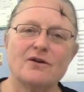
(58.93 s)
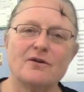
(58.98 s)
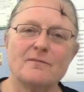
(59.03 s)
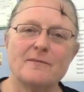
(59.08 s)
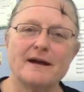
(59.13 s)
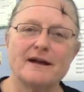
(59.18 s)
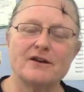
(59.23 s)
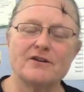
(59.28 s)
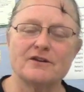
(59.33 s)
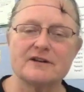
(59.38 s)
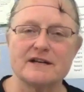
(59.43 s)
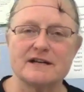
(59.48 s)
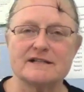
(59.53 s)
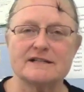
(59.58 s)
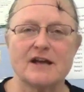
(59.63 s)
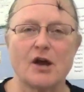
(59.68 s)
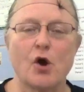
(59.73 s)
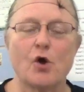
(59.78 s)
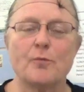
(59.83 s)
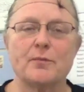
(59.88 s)
Oh my
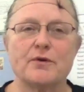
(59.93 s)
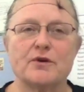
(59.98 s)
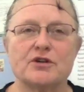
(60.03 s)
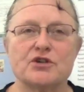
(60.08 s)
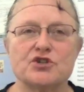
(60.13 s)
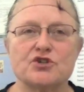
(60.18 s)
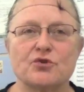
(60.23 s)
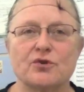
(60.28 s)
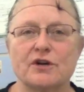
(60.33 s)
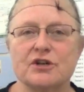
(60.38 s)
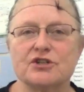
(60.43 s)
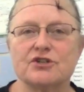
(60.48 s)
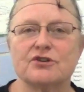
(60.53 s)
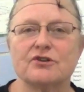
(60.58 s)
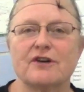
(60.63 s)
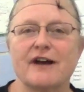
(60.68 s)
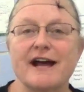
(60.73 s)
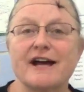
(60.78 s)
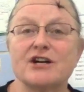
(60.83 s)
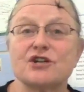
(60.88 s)
goodness, I hope you enjoyed
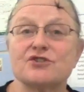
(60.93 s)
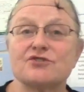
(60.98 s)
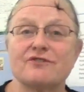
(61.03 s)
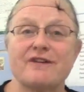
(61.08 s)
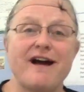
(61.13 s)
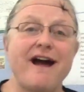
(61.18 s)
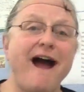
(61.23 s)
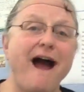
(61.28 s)
your extra